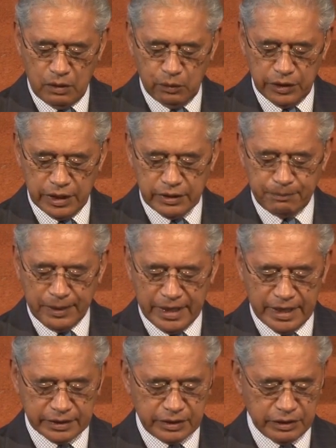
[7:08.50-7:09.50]
Within the
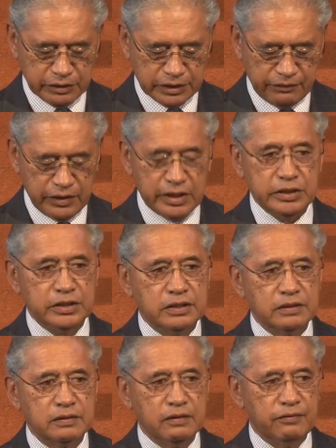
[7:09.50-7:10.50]
park there is a
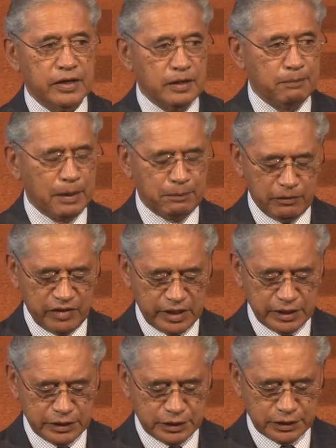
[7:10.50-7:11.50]
village, Whakapapa
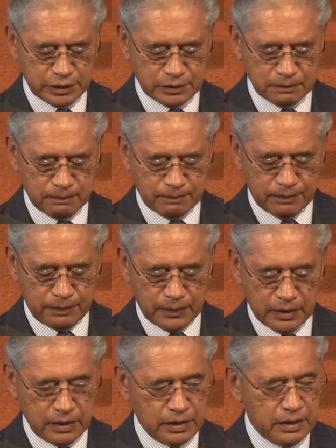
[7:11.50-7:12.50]
Village,
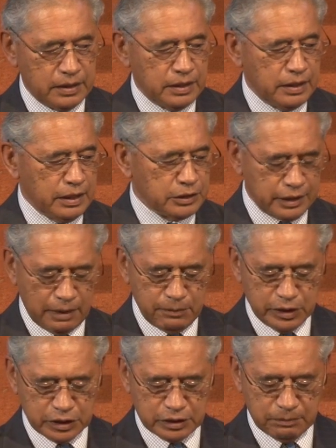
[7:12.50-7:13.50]

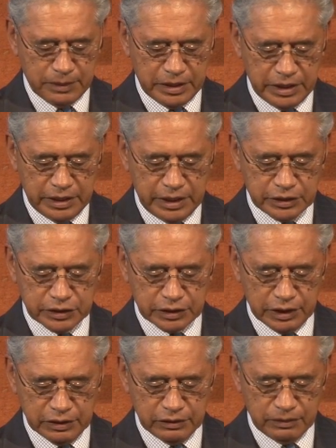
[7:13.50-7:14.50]
established many years
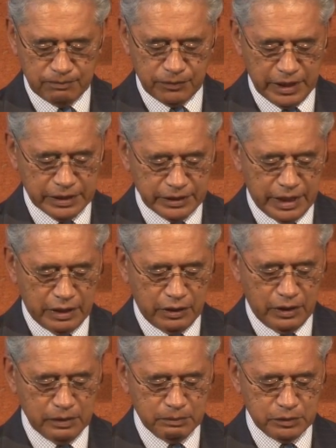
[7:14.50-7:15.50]
ago and now
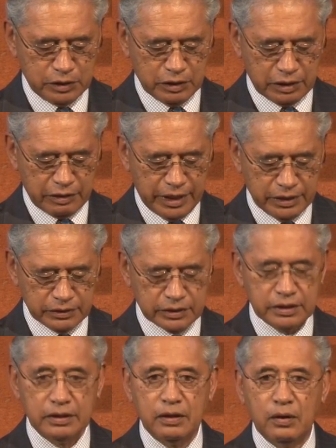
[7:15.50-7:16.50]
home to around
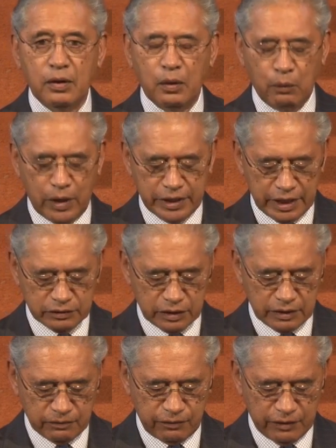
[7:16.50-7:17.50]

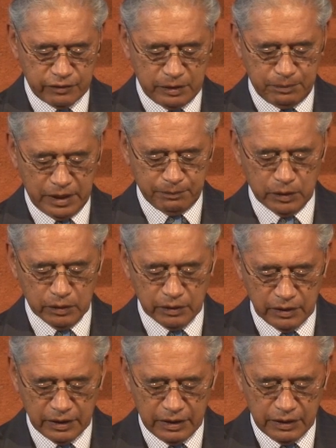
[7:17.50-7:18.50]
150 people,
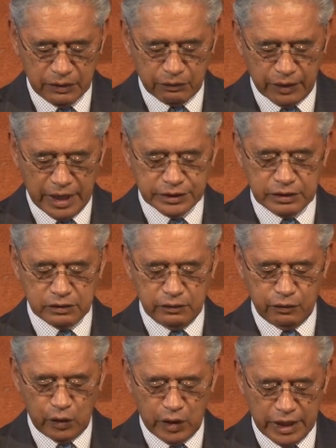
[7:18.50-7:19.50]
rising to
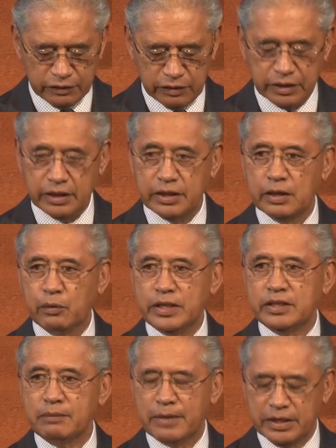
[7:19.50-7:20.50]
400 in the
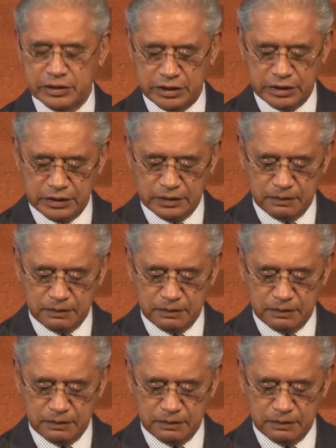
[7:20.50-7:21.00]
winter months.